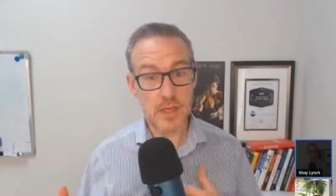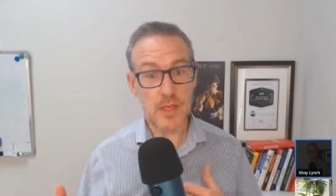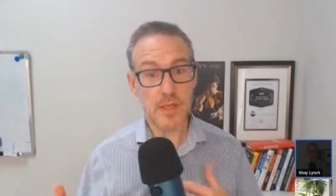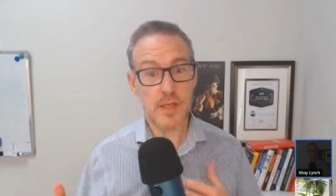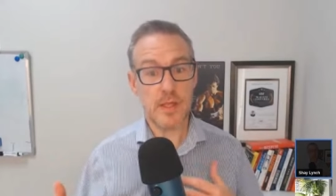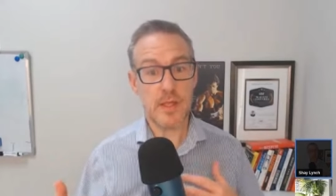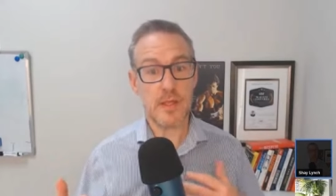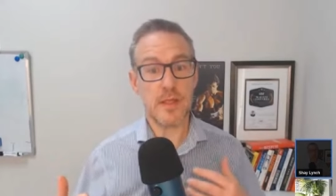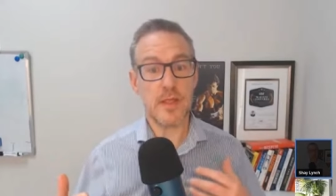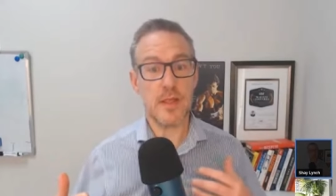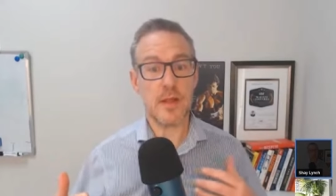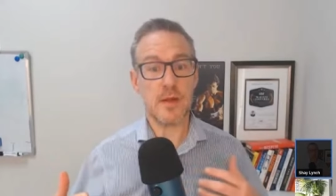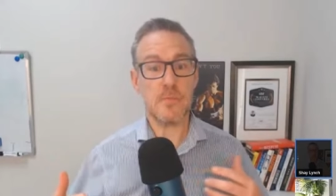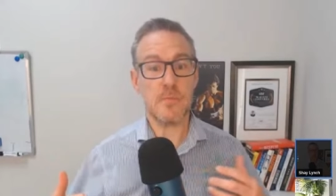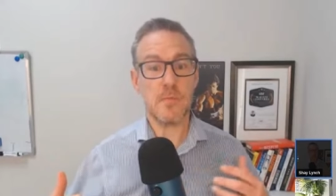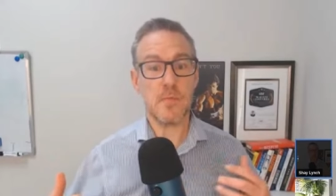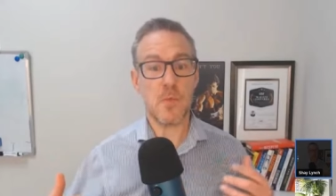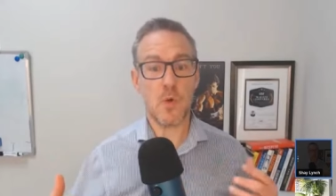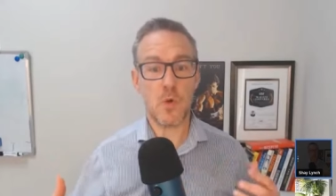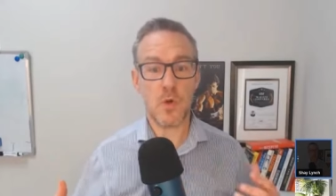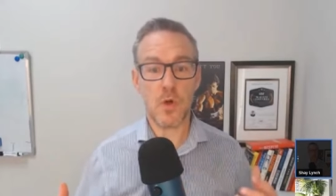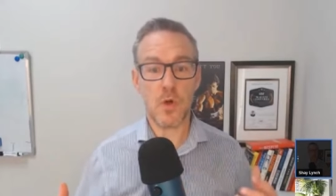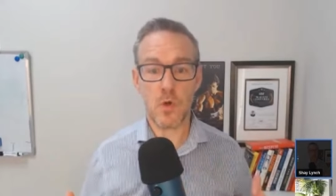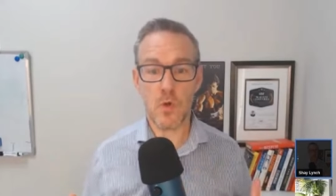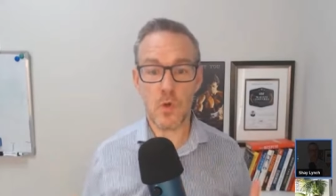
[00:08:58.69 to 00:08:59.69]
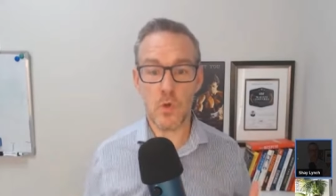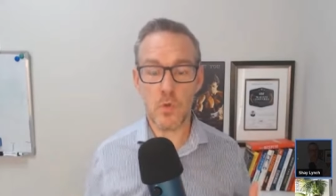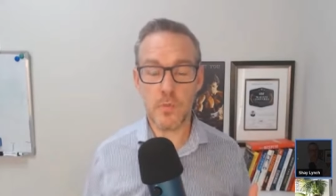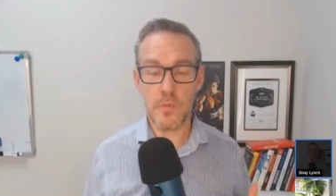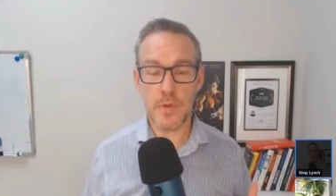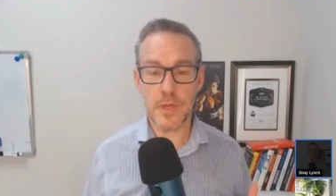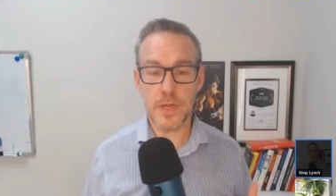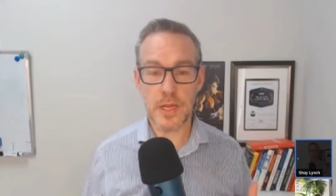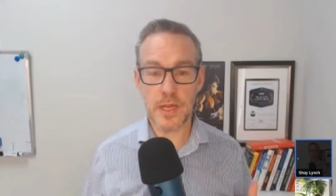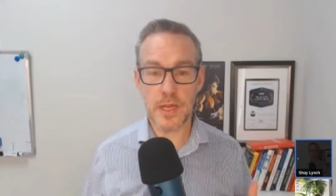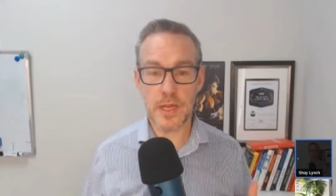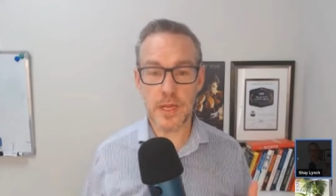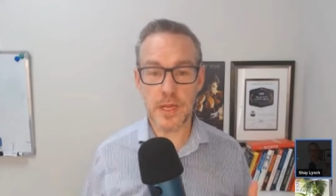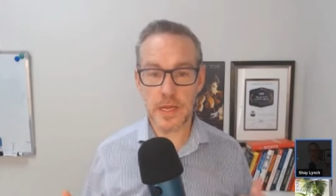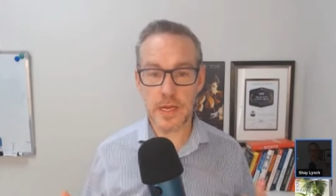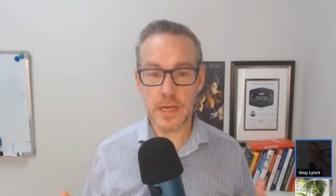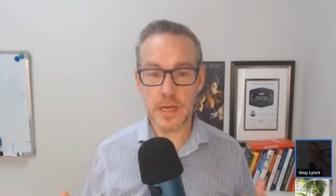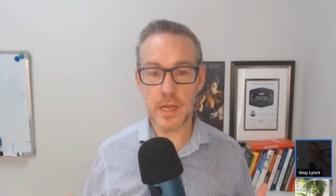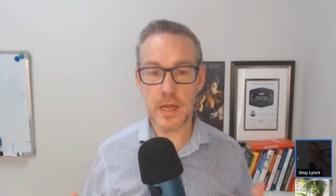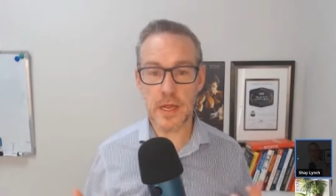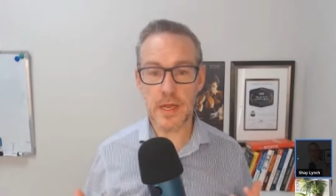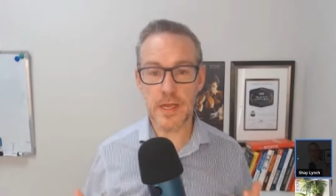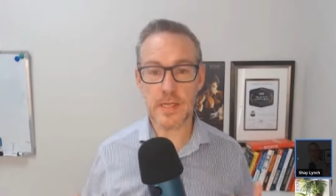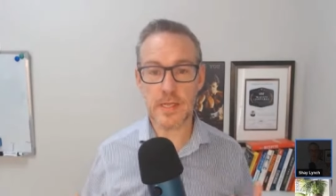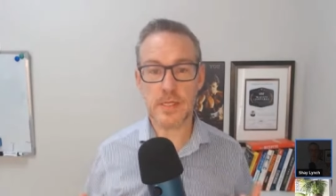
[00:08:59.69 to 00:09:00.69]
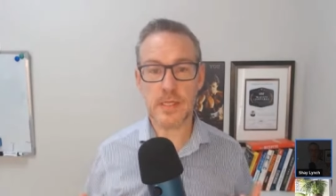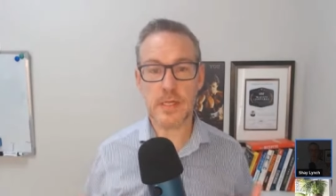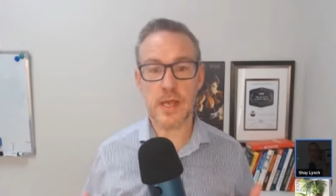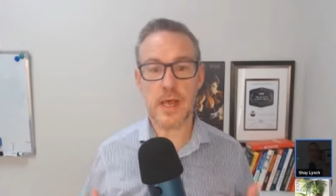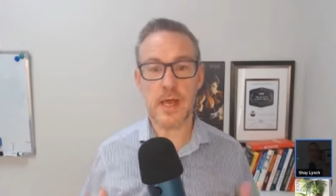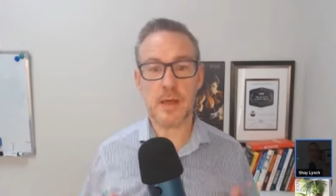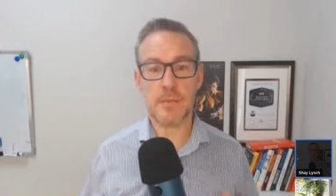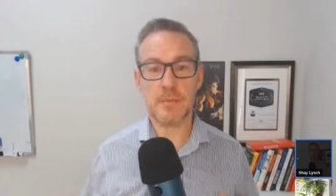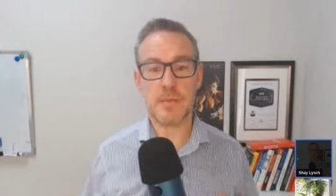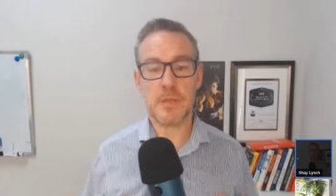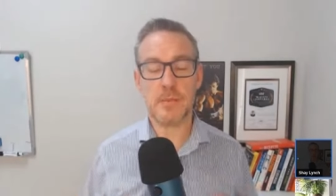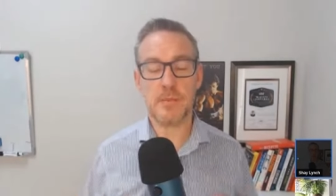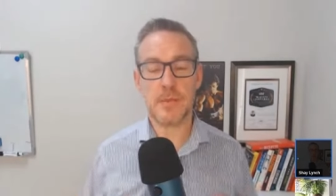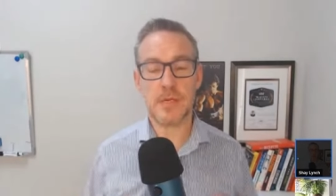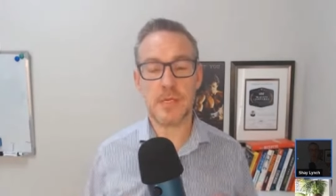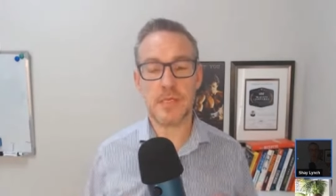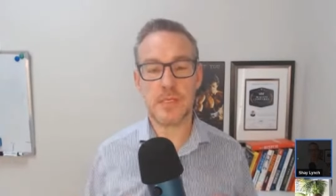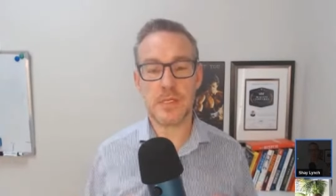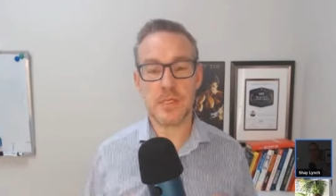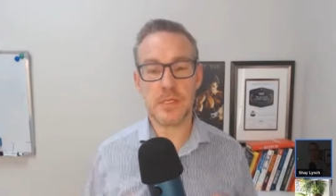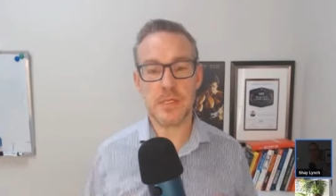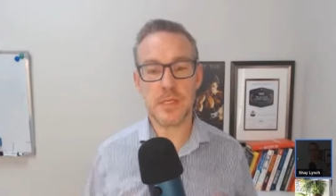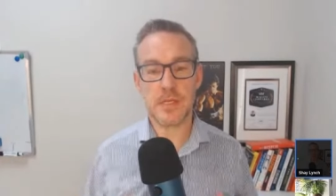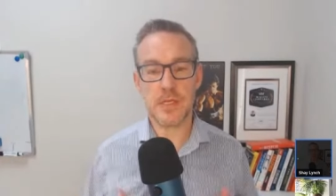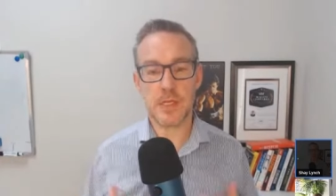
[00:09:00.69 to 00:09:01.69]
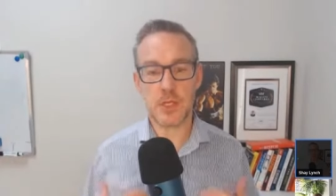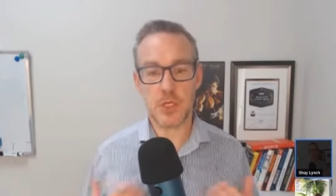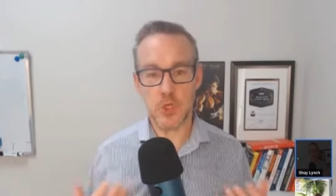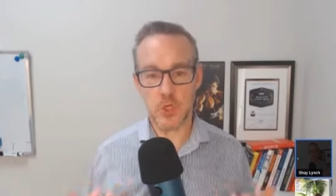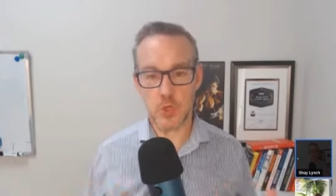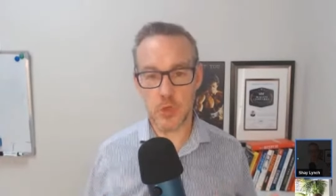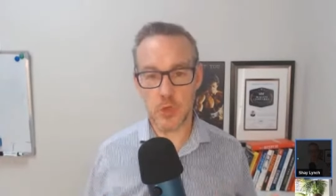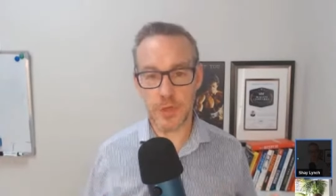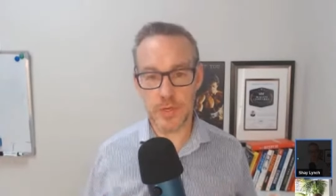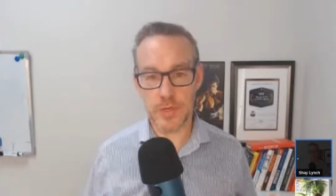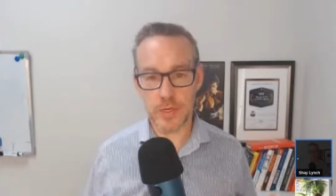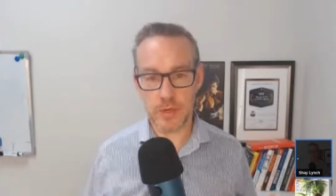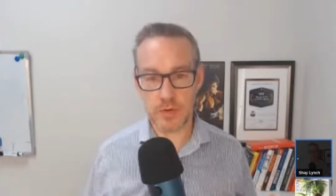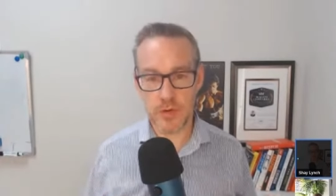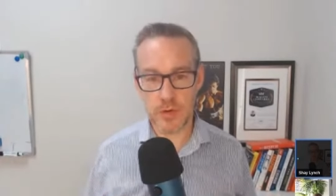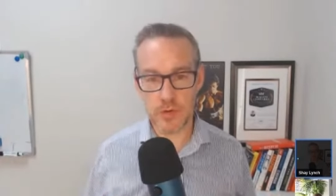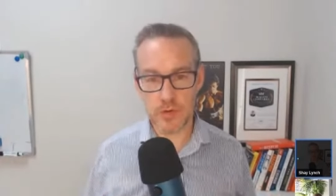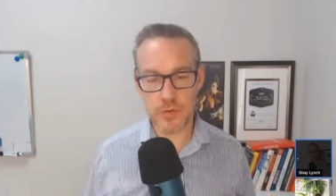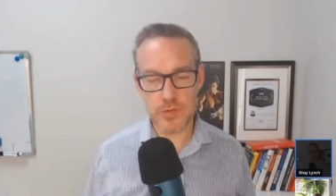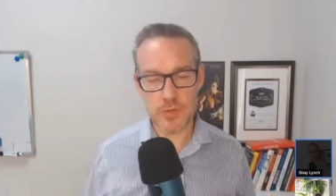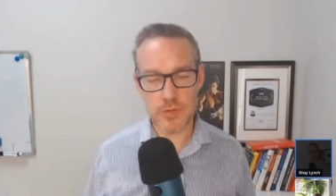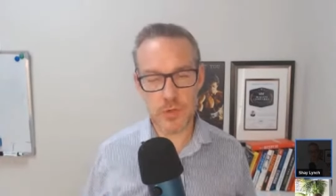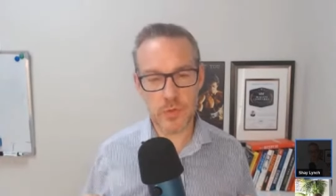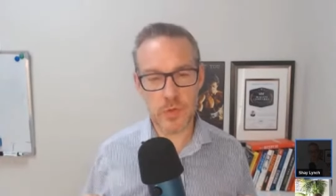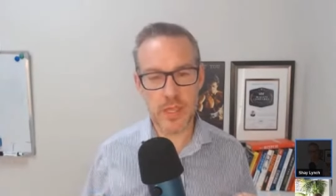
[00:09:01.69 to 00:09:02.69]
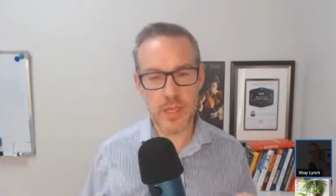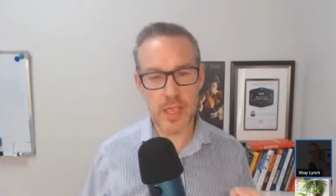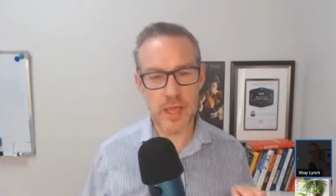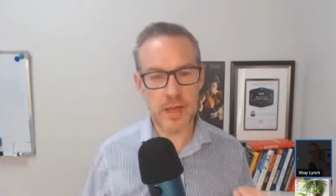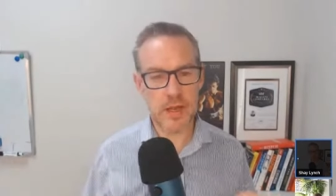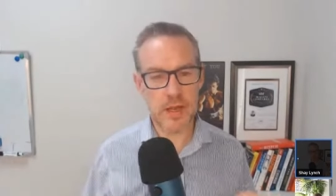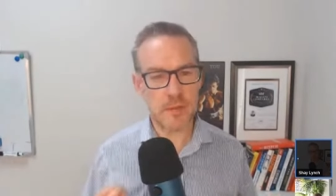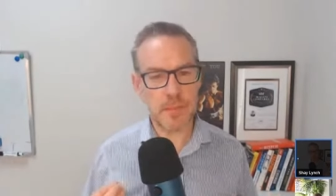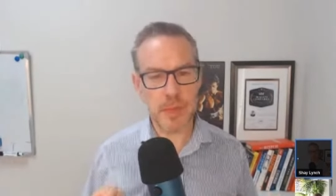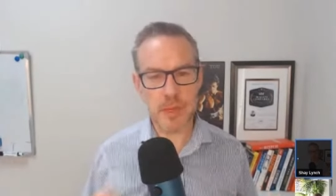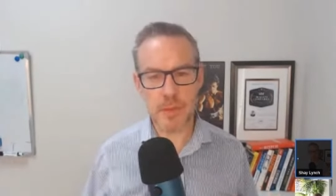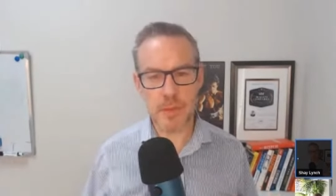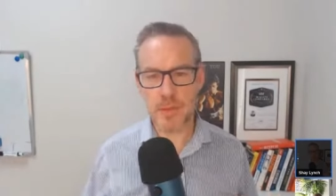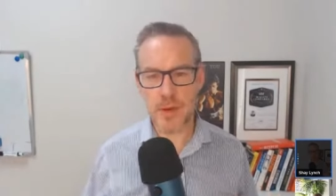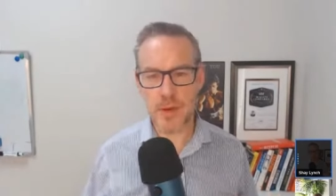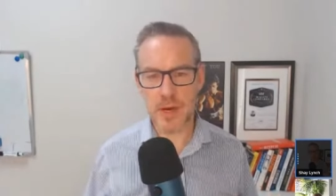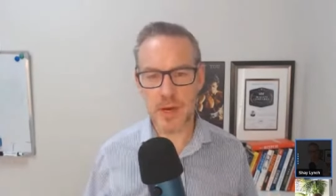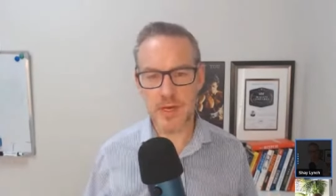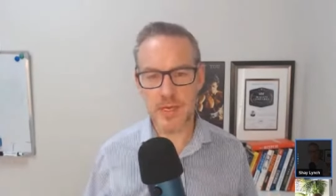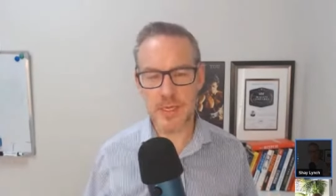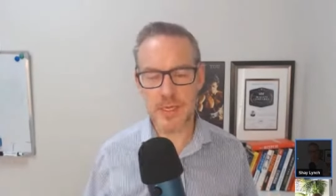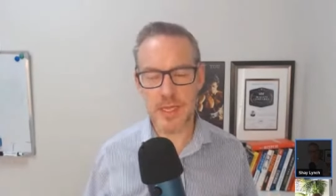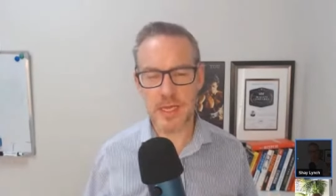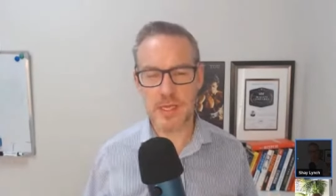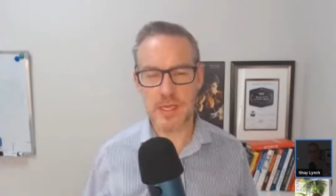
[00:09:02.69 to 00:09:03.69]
they're more open and inclined to help the business and enjoy their role. So again, a big part of that is